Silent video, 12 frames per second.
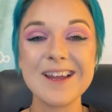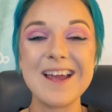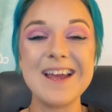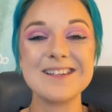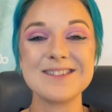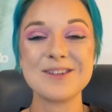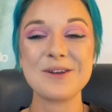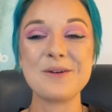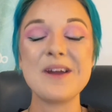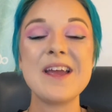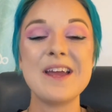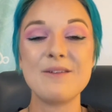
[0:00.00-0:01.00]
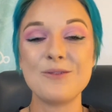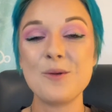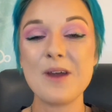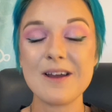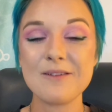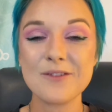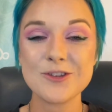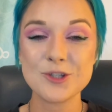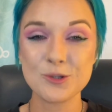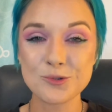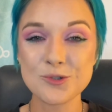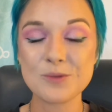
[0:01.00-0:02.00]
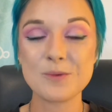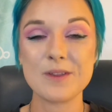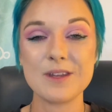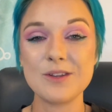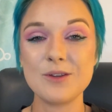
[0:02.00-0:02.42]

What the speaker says: And so if you have children within